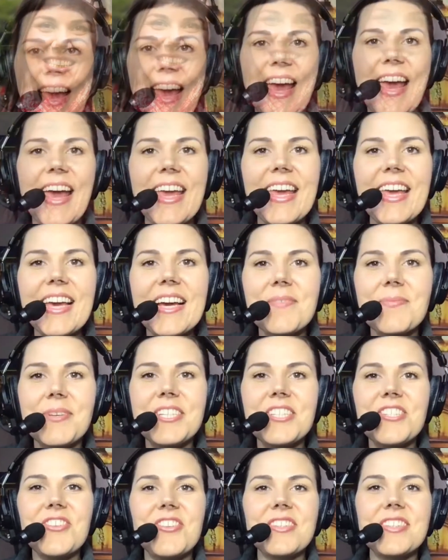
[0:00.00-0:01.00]
Hey, I'm
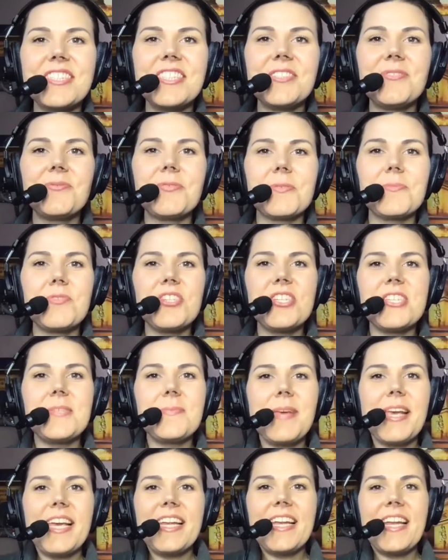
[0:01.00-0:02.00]
Rachel Ngom from
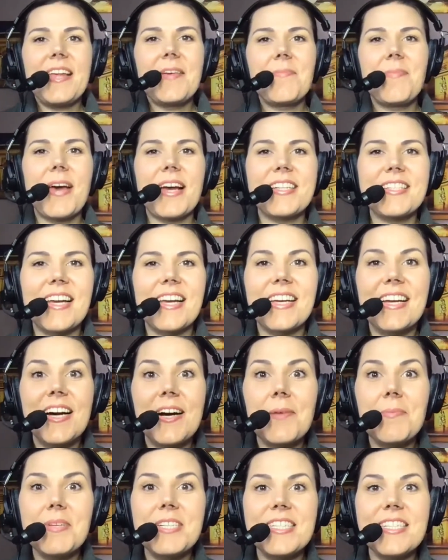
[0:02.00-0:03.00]

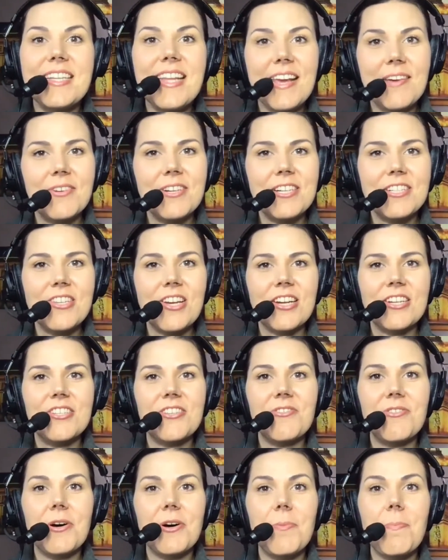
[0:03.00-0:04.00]
shesmakinganimpact.com, and today I want to talk to
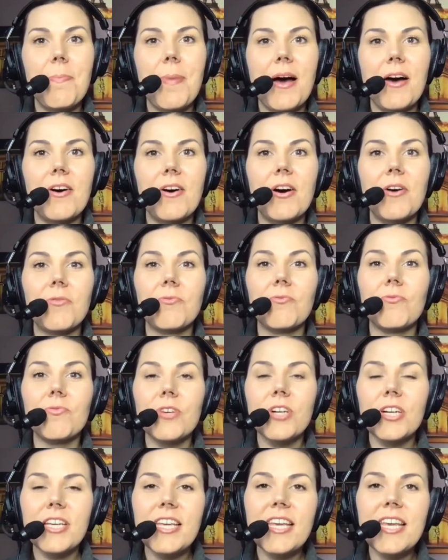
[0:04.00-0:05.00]
you about a
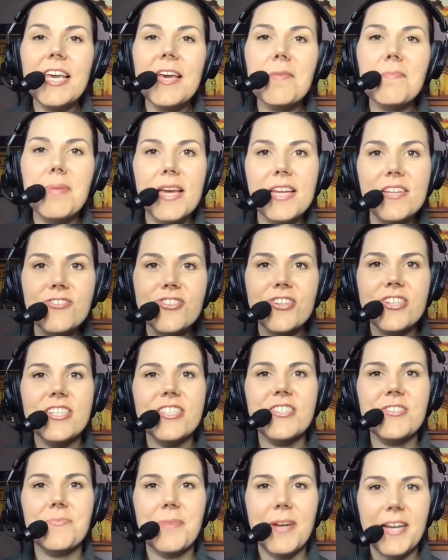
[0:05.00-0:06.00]
rookie
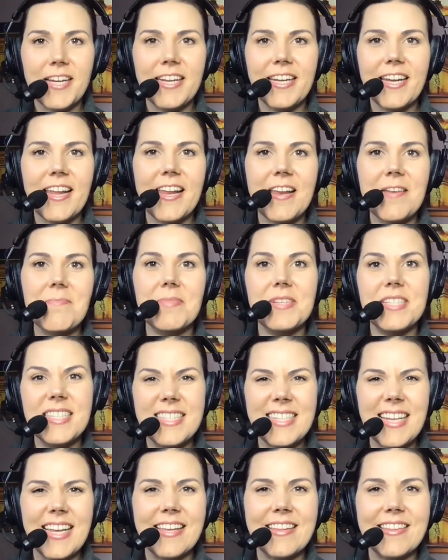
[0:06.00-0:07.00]
Pinterest marketing
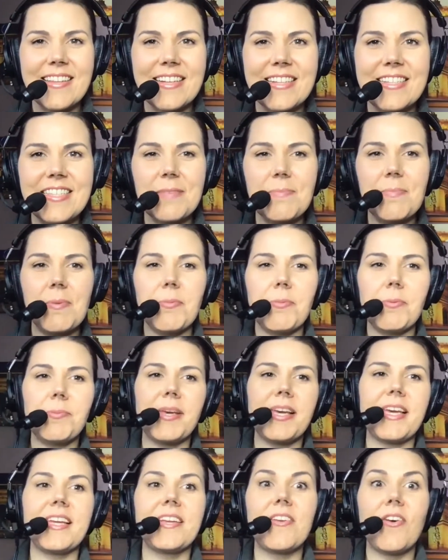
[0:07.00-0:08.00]
mistake that I see people
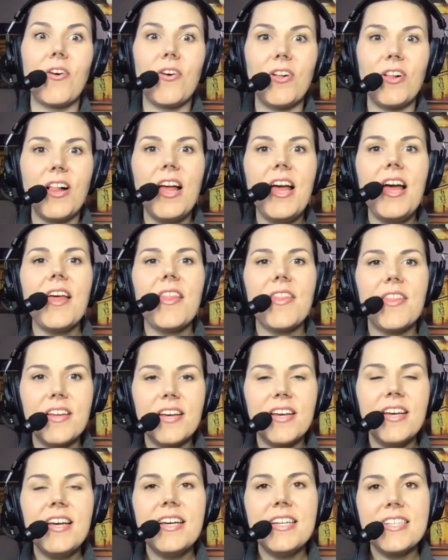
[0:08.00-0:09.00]
making all the
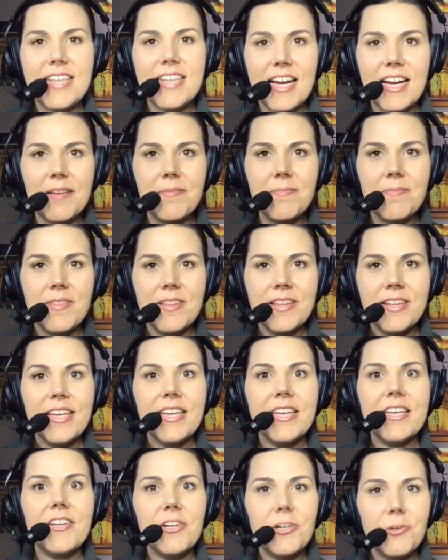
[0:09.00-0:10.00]
time.
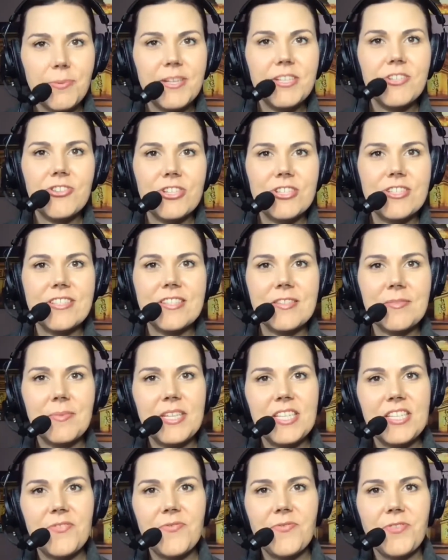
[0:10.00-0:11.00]
You know, Pinterest is
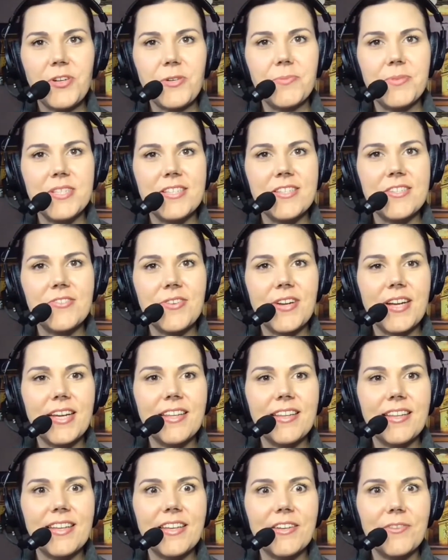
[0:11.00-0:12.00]
amazing for your business, right?
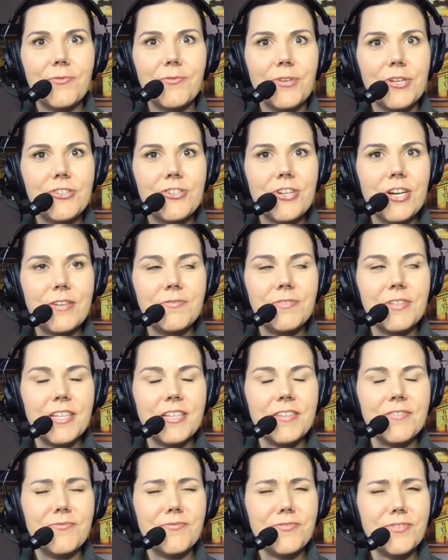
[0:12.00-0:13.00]
Like free traffic,
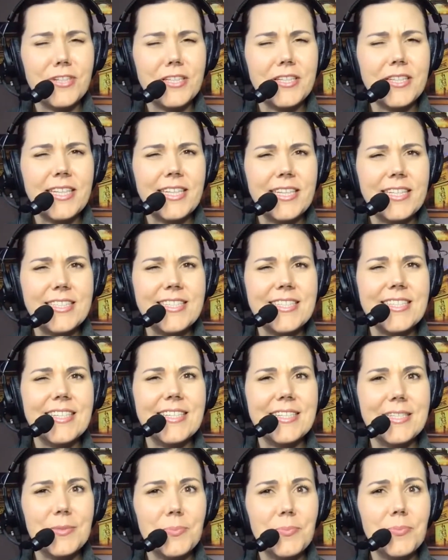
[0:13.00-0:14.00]
free leads.
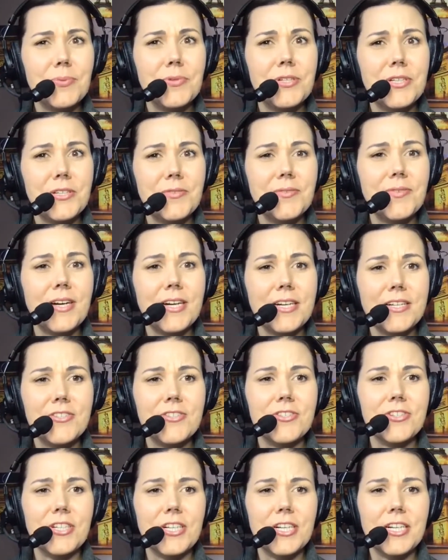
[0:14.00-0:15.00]
It's pretty rock
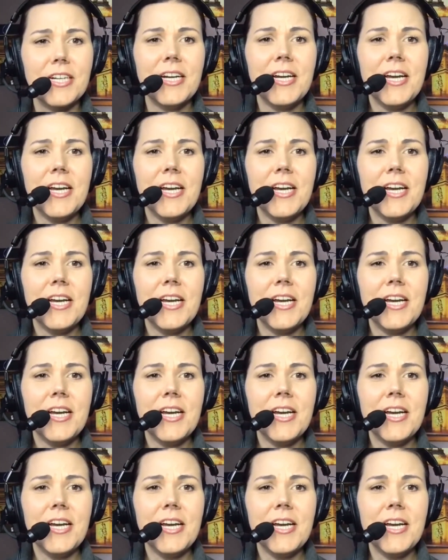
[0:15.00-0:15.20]
star.